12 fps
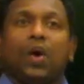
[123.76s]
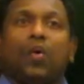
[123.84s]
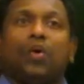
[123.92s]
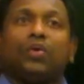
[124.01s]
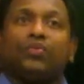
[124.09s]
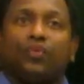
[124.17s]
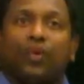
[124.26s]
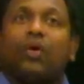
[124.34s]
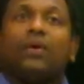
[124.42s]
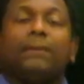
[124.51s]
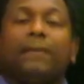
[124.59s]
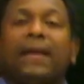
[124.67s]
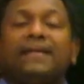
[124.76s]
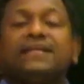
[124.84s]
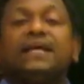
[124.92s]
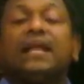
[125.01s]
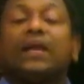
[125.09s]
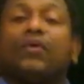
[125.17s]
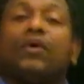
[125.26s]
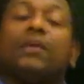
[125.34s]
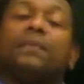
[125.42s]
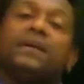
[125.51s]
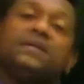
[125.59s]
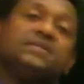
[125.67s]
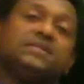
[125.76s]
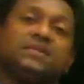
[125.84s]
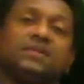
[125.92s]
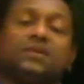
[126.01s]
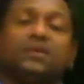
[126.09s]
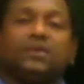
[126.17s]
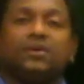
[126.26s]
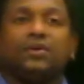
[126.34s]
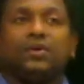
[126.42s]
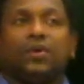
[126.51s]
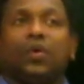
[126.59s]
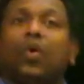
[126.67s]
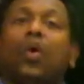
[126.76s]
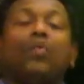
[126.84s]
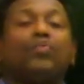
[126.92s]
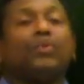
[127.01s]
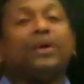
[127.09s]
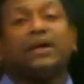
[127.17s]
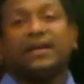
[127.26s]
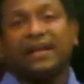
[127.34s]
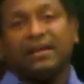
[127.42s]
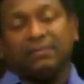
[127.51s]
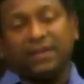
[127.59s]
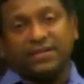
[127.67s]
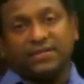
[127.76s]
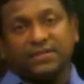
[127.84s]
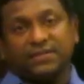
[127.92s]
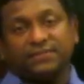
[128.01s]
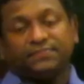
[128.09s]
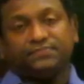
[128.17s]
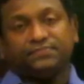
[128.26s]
or 4 basic requirements of treatments.